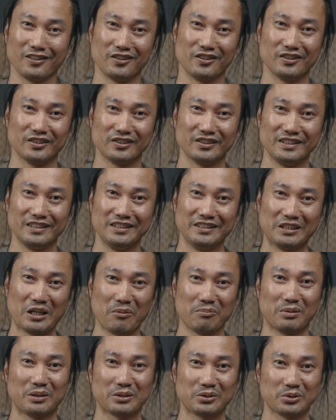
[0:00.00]
on the
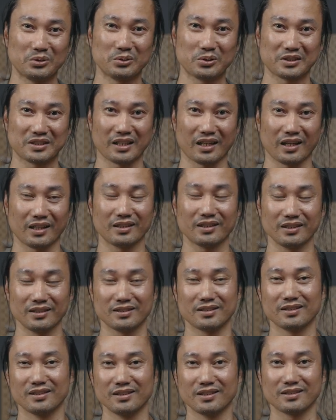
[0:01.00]
number 2 side,
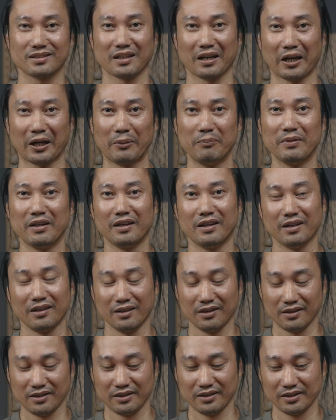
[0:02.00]
it's the same.
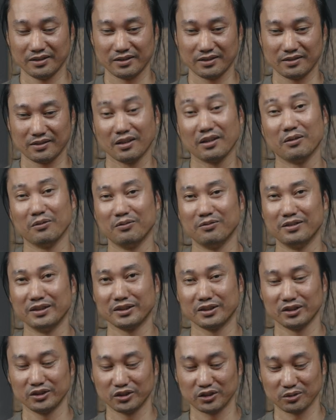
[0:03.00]
It's a
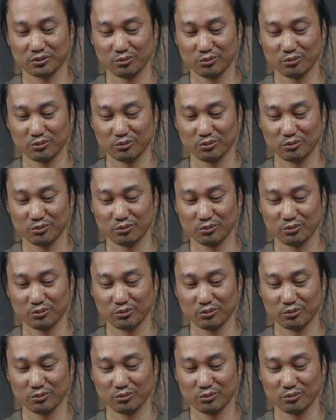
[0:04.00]
vintage